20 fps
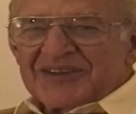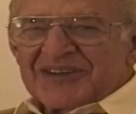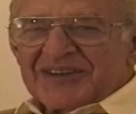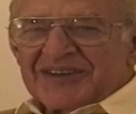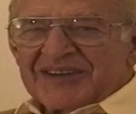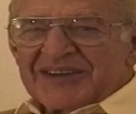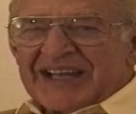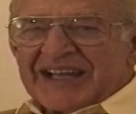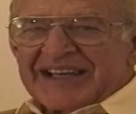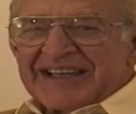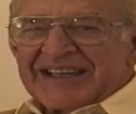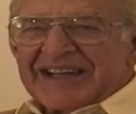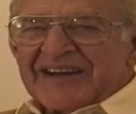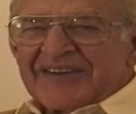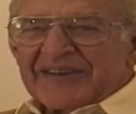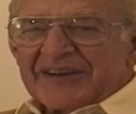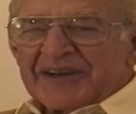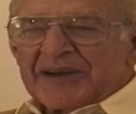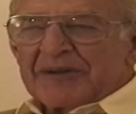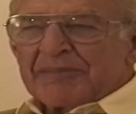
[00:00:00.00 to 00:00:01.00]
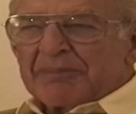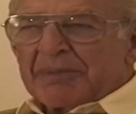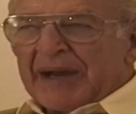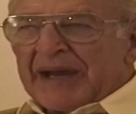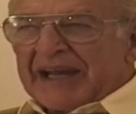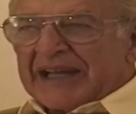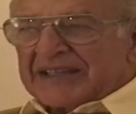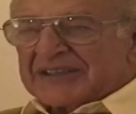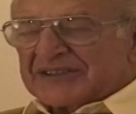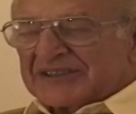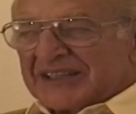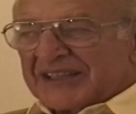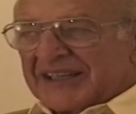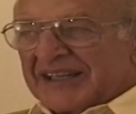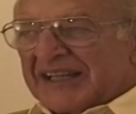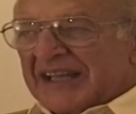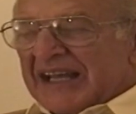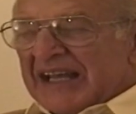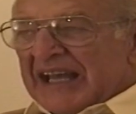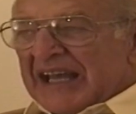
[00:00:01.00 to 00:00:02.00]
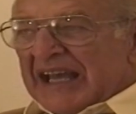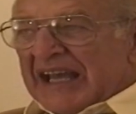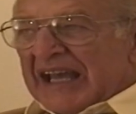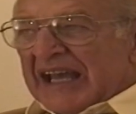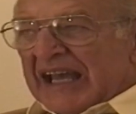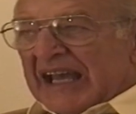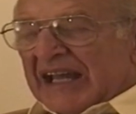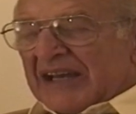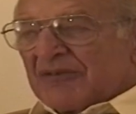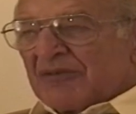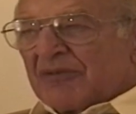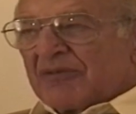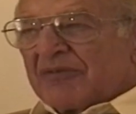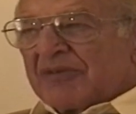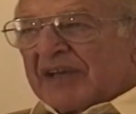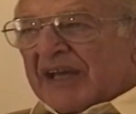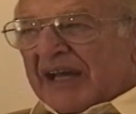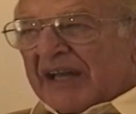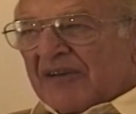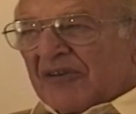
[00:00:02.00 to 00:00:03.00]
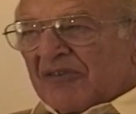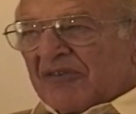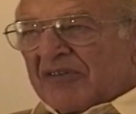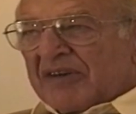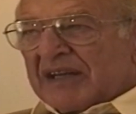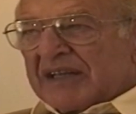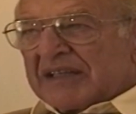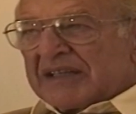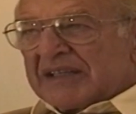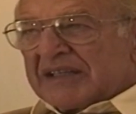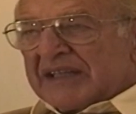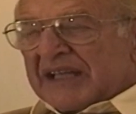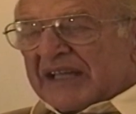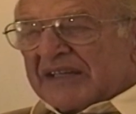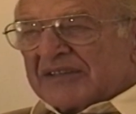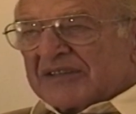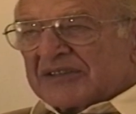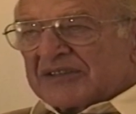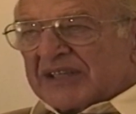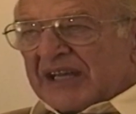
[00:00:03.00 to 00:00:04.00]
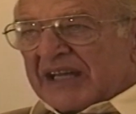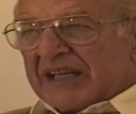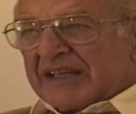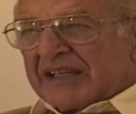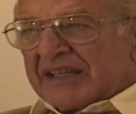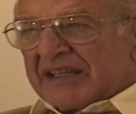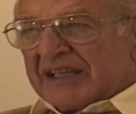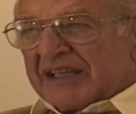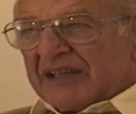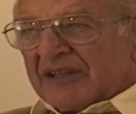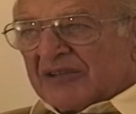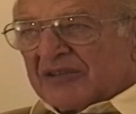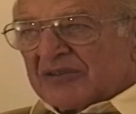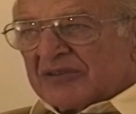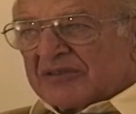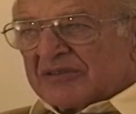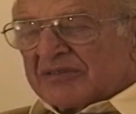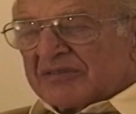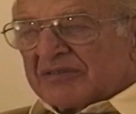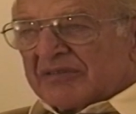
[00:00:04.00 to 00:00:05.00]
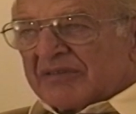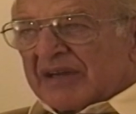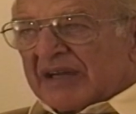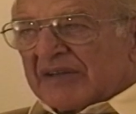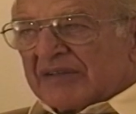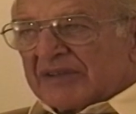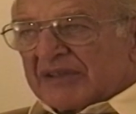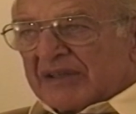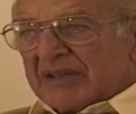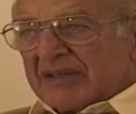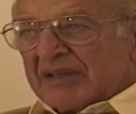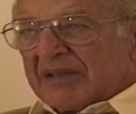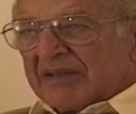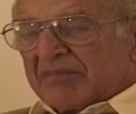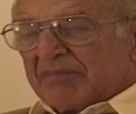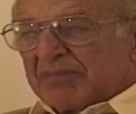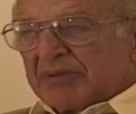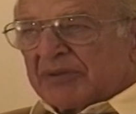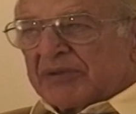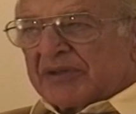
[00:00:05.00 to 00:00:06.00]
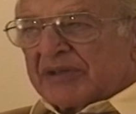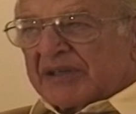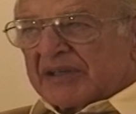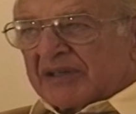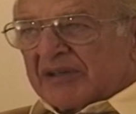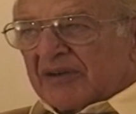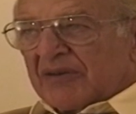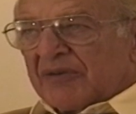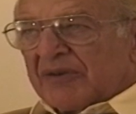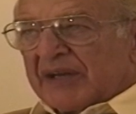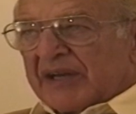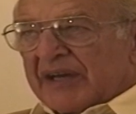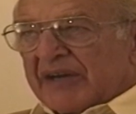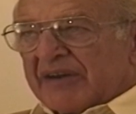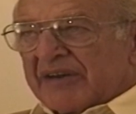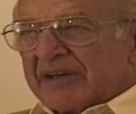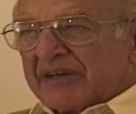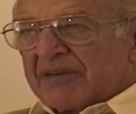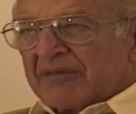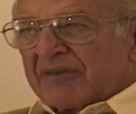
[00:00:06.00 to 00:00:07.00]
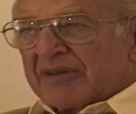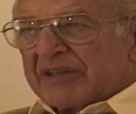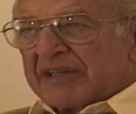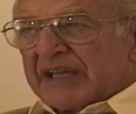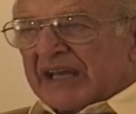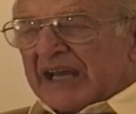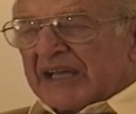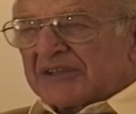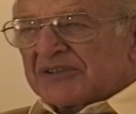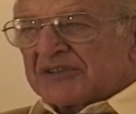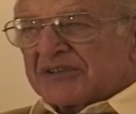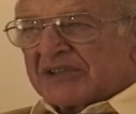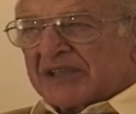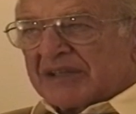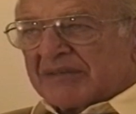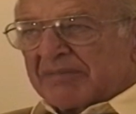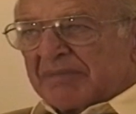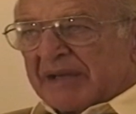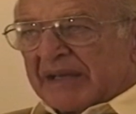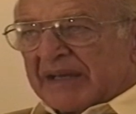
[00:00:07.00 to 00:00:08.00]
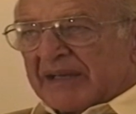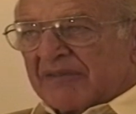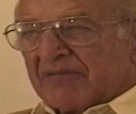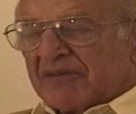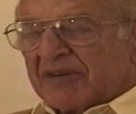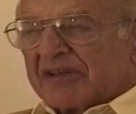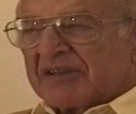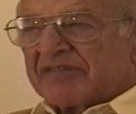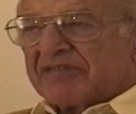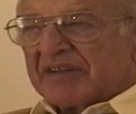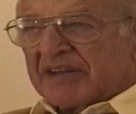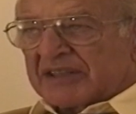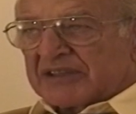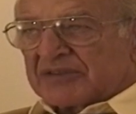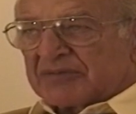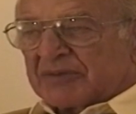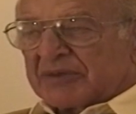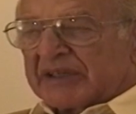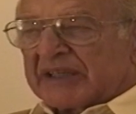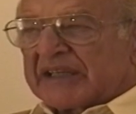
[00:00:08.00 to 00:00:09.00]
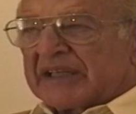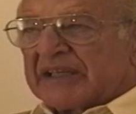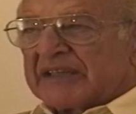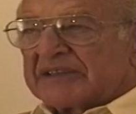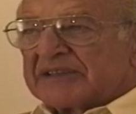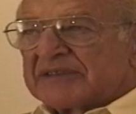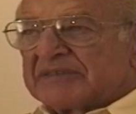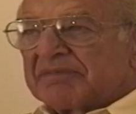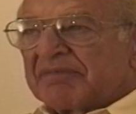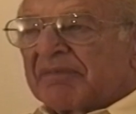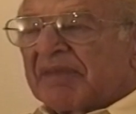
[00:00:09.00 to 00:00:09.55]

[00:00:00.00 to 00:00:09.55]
laid down on our packs, and when we got over onto the other side of the hill around the Boona area where the action had been and where the fellows were killed,